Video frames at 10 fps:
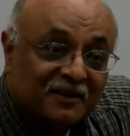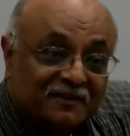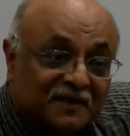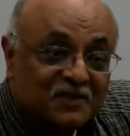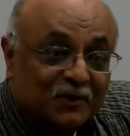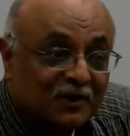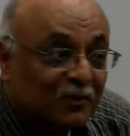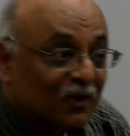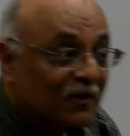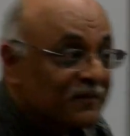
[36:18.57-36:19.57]
the First World
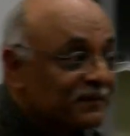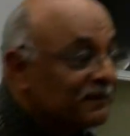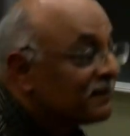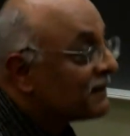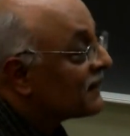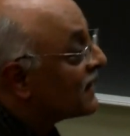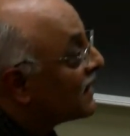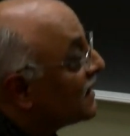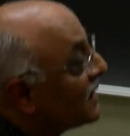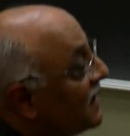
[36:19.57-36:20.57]
War.
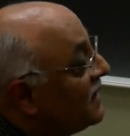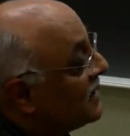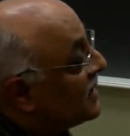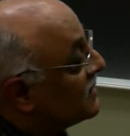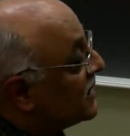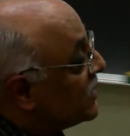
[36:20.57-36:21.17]
Okay? The